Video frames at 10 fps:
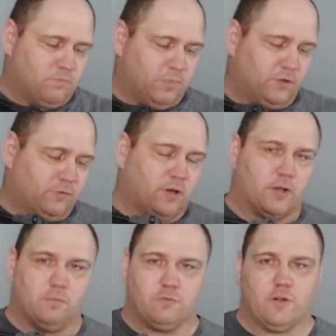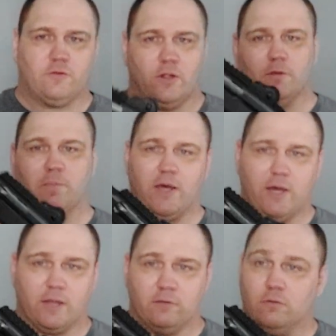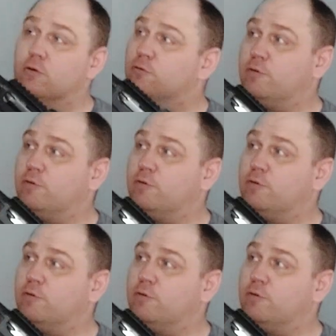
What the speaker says: Butt stock comes straight out the back. It looks